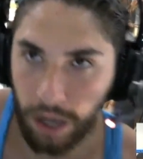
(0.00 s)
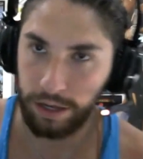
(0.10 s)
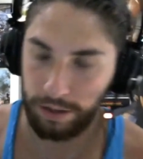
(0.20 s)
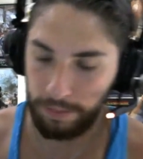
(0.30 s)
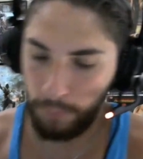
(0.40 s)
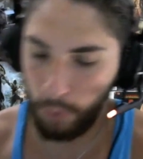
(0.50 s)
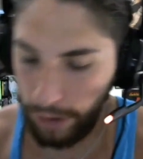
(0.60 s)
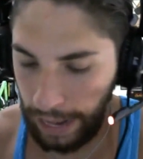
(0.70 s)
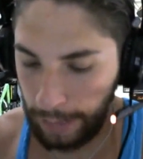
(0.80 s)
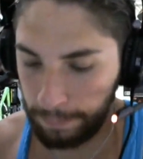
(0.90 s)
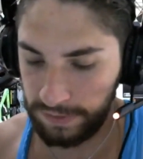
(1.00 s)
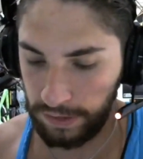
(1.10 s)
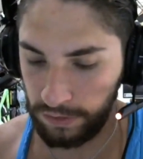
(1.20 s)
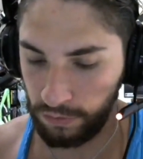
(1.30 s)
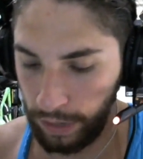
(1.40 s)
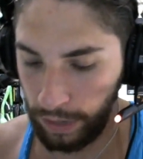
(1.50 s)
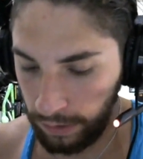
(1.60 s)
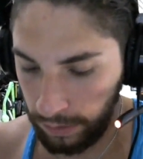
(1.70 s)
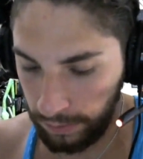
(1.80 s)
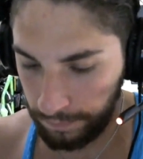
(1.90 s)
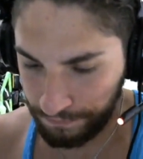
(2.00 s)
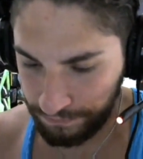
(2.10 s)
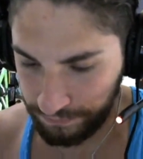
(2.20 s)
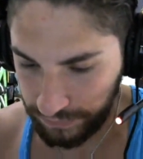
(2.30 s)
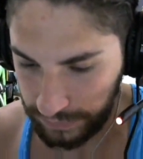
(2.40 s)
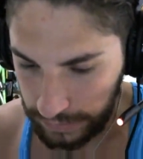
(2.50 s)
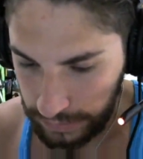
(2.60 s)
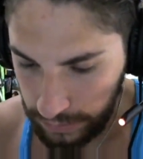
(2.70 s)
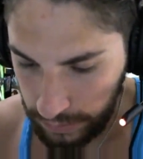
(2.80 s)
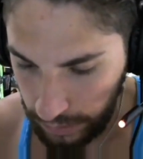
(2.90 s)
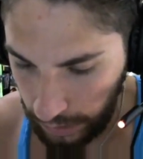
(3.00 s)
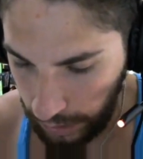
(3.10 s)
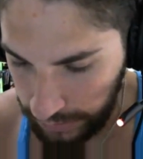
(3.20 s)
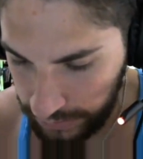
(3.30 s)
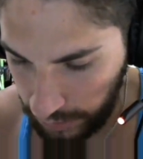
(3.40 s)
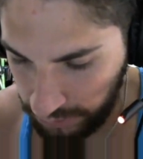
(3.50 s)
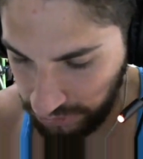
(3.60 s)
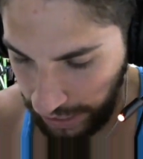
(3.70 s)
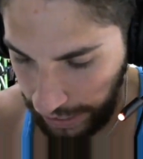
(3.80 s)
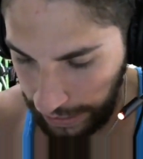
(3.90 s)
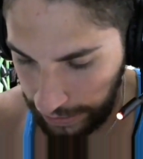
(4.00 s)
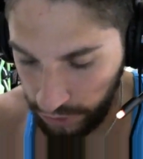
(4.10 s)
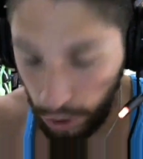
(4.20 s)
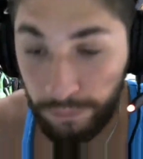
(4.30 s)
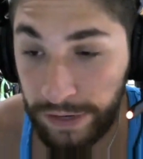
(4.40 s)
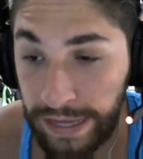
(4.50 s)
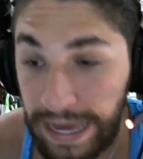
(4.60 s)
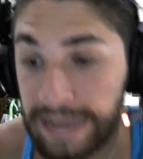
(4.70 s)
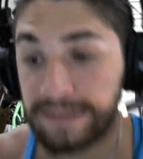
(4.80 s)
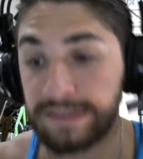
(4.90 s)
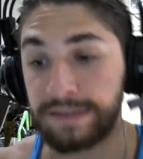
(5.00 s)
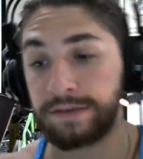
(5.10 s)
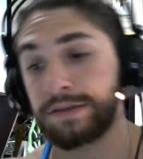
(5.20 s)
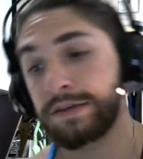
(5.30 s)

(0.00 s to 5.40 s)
more apps as well, such as Overcast.